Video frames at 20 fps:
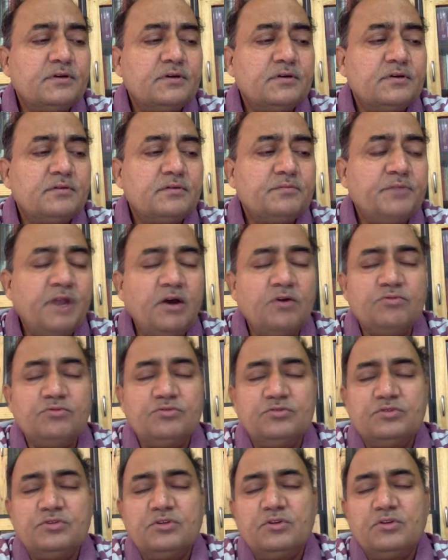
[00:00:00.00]
Brown.
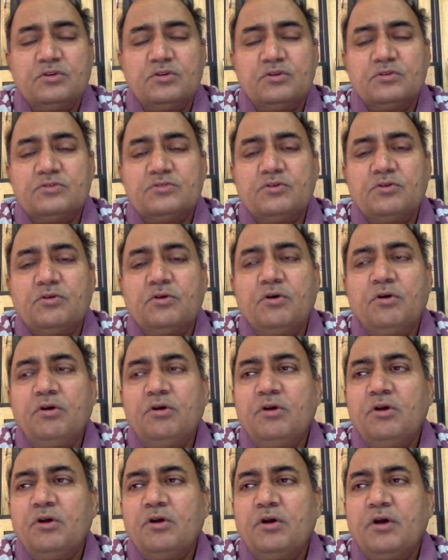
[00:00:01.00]
So
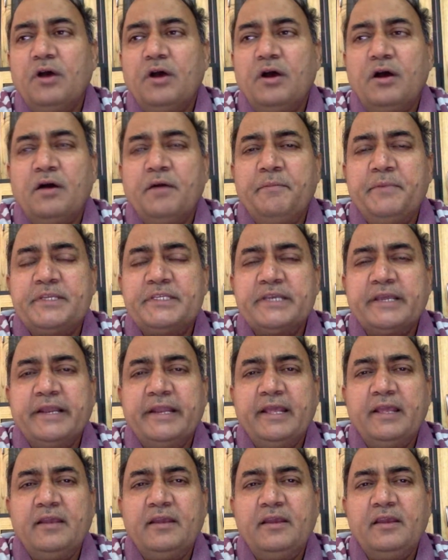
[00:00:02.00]

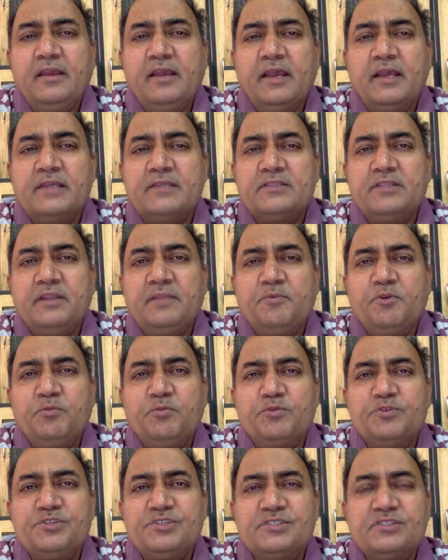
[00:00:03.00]
basically, he has three
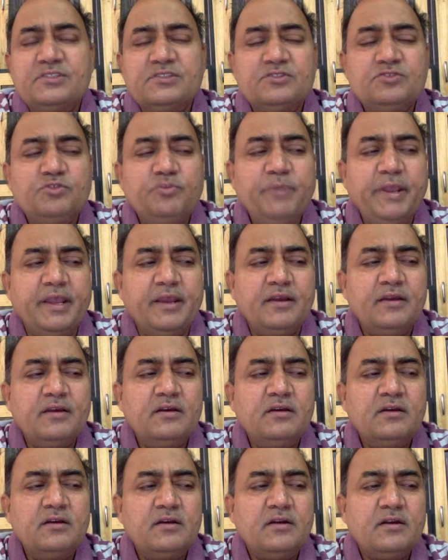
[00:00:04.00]
propositions to make.
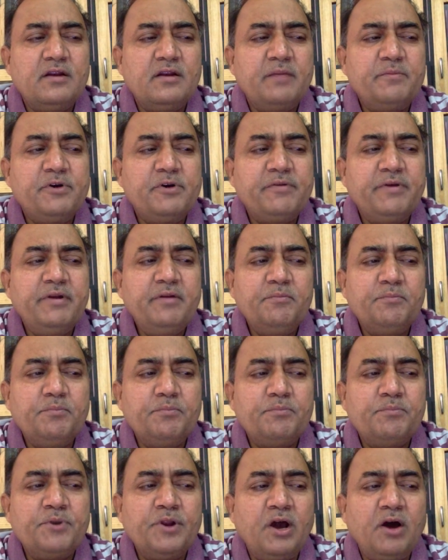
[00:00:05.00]
Number one,
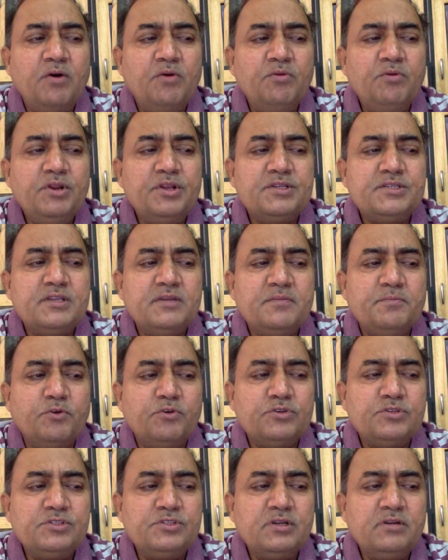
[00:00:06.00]
Brown is in
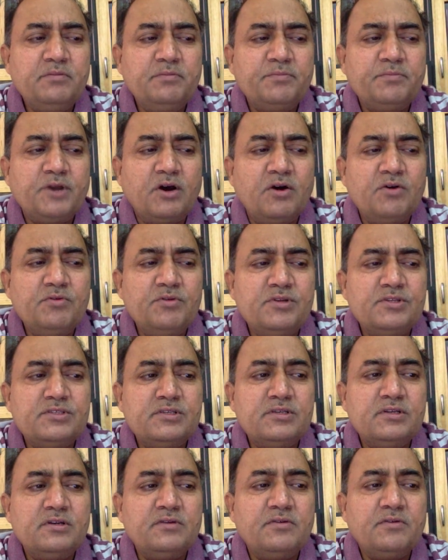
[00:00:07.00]
Boston, Brown is
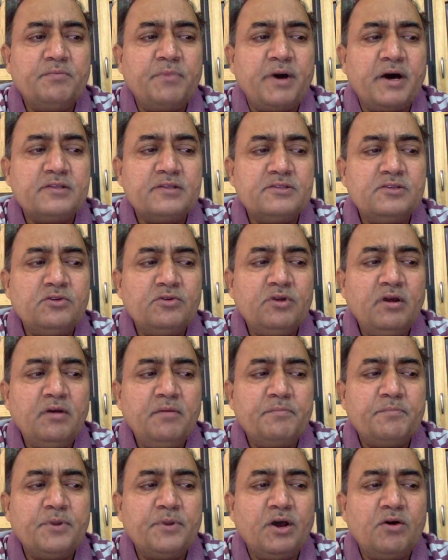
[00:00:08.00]
in Barcelona,
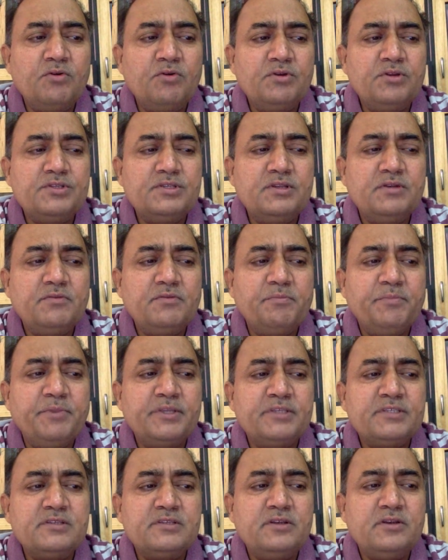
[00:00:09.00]
Brown is in
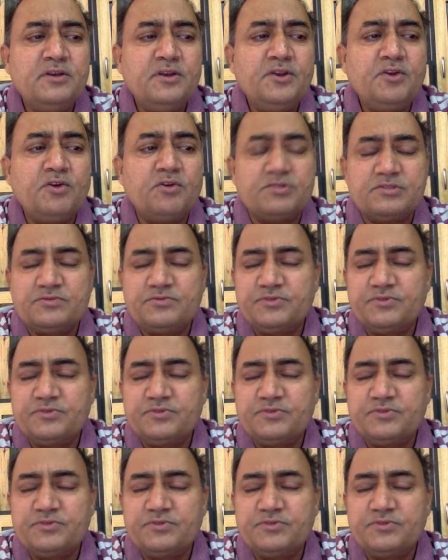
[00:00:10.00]
Brest Litos.